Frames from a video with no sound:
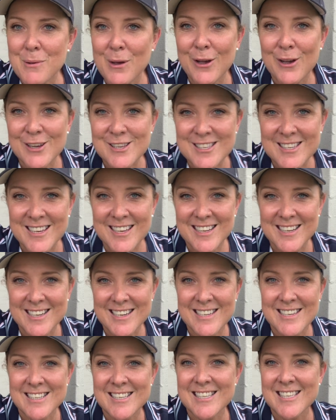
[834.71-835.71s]

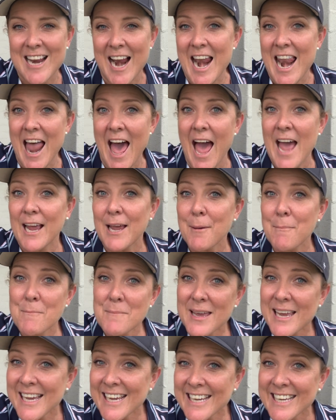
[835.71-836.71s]
persons like
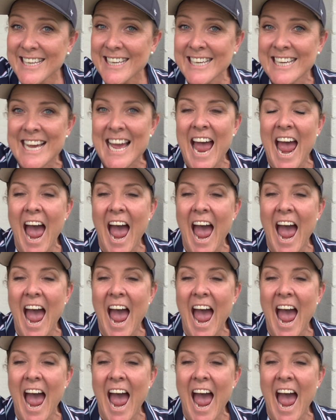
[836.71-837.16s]
me